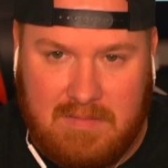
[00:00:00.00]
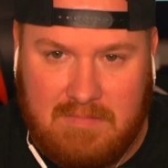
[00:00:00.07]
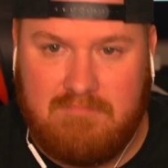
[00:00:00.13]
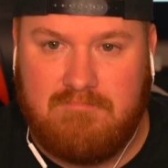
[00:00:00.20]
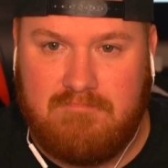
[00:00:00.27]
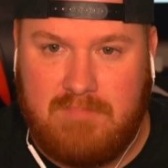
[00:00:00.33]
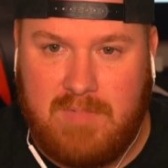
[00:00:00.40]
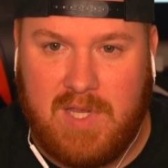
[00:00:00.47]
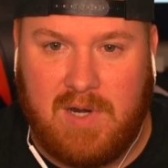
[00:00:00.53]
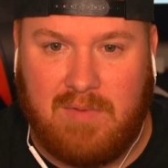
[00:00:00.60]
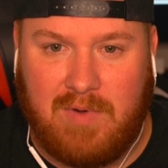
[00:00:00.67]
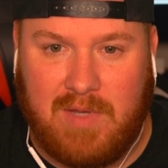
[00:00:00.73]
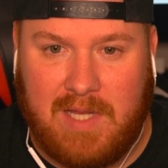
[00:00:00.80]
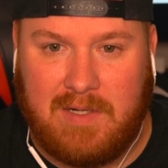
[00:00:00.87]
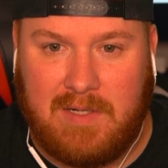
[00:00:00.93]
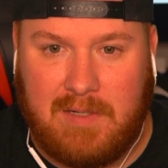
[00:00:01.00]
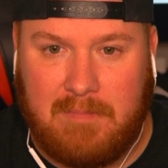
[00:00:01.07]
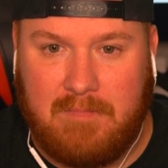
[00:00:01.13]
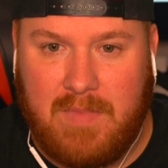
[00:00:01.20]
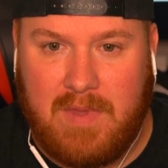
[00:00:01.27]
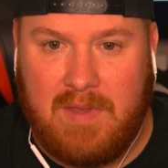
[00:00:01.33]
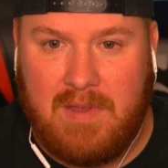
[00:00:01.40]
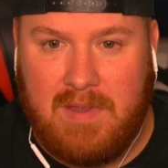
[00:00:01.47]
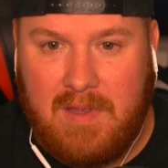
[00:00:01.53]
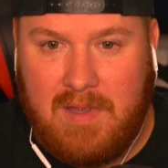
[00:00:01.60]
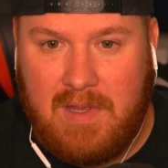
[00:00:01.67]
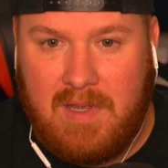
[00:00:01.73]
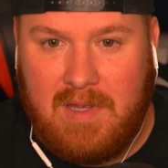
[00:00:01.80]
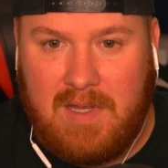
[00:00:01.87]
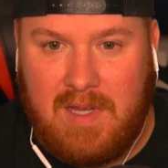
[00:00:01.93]
get over that hump.
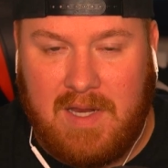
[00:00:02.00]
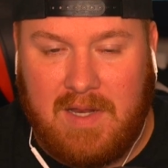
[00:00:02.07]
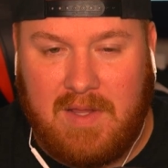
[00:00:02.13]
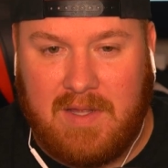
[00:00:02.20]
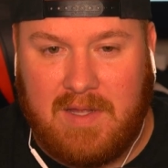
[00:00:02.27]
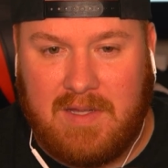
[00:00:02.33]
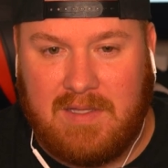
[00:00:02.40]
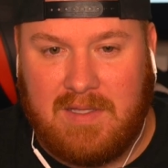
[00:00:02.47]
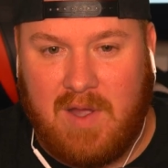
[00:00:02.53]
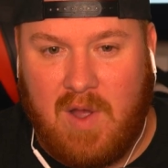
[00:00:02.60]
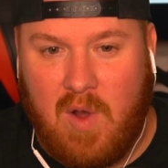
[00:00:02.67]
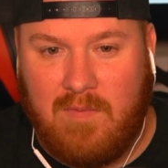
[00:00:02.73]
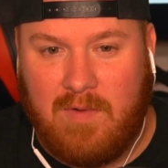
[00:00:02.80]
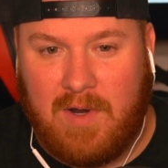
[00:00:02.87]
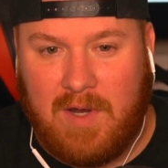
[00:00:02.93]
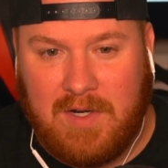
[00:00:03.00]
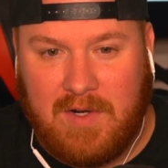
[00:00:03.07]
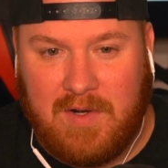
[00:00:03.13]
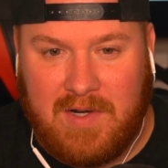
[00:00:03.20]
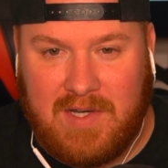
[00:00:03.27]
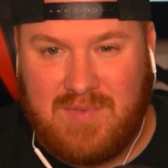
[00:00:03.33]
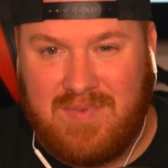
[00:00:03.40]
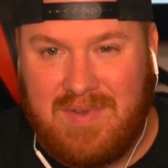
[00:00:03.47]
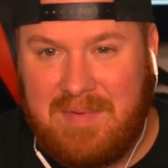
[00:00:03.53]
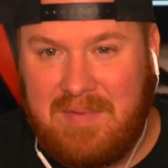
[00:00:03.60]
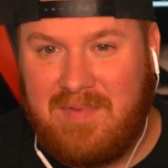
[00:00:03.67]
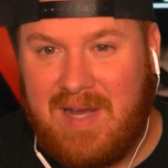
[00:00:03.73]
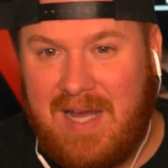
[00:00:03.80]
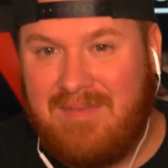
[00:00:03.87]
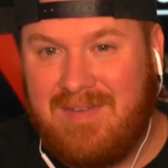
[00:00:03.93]
And the over-under is
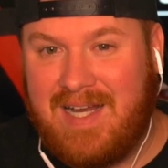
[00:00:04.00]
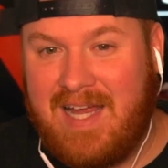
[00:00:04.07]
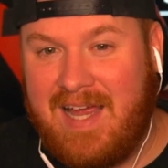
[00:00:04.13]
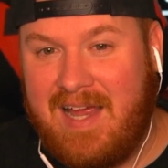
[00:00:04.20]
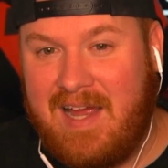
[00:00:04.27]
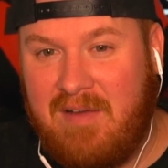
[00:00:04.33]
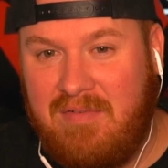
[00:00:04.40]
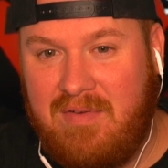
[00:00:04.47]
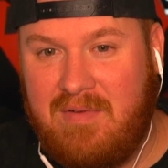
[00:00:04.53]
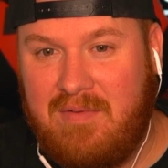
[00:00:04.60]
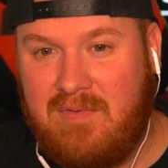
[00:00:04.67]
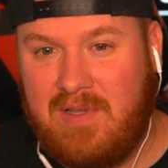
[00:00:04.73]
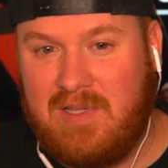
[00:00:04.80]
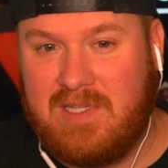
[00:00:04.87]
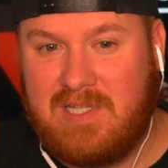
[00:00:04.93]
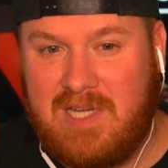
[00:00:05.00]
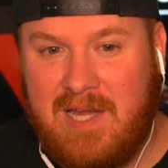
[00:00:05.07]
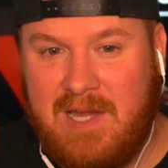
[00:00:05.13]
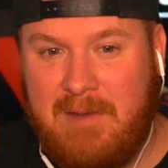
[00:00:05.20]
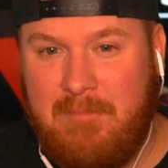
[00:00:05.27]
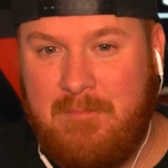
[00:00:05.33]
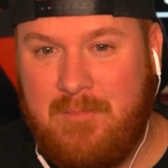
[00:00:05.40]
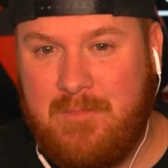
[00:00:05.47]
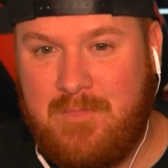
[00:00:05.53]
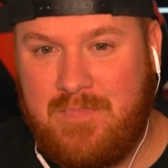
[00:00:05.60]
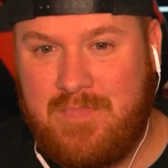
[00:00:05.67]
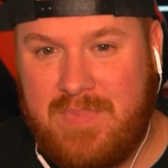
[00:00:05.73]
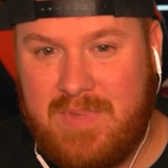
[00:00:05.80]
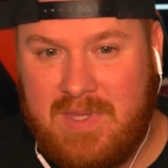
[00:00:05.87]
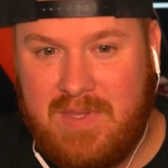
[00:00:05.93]
55.5 for this game.
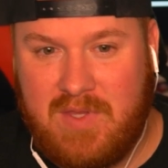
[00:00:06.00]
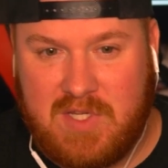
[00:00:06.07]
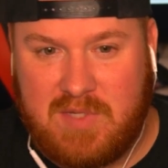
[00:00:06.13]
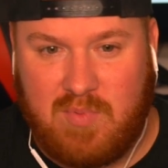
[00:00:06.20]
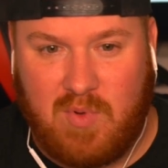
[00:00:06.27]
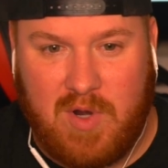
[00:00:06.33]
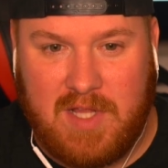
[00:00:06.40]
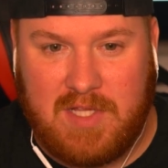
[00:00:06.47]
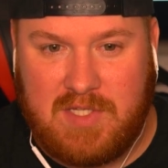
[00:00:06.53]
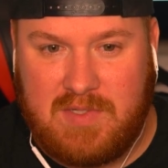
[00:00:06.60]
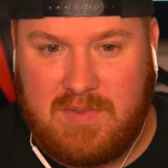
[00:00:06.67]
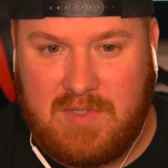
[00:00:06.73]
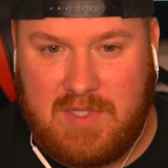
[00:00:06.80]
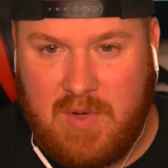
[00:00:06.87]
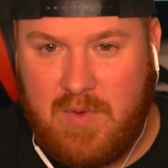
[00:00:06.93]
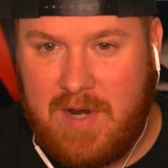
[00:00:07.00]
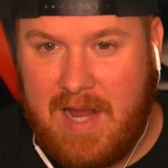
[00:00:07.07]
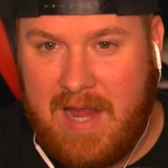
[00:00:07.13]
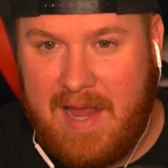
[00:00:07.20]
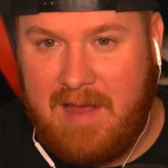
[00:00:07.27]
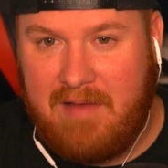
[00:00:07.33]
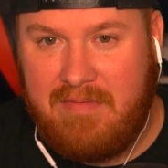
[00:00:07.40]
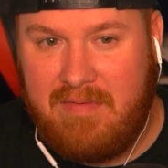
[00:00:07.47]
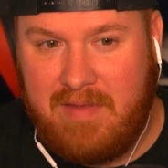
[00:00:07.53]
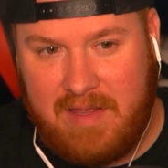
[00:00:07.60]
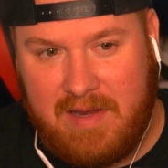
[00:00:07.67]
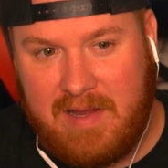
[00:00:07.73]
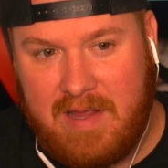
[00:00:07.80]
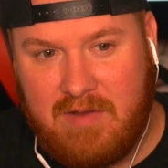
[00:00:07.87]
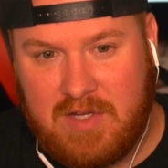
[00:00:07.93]
The spread's 2.5 in
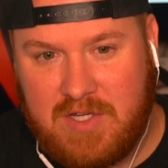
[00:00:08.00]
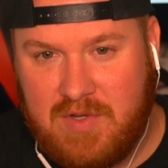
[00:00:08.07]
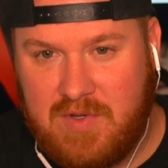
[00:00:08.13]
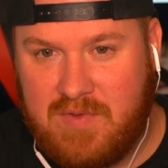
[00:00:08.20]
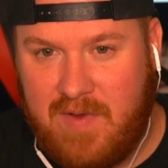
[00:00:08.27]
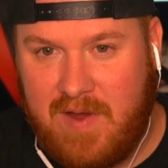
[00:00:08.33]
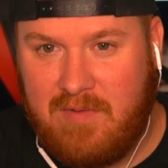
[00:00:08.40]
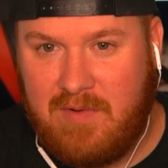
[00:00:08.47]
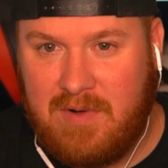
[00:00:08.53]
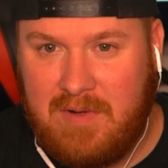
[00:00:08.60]
LSU's favor,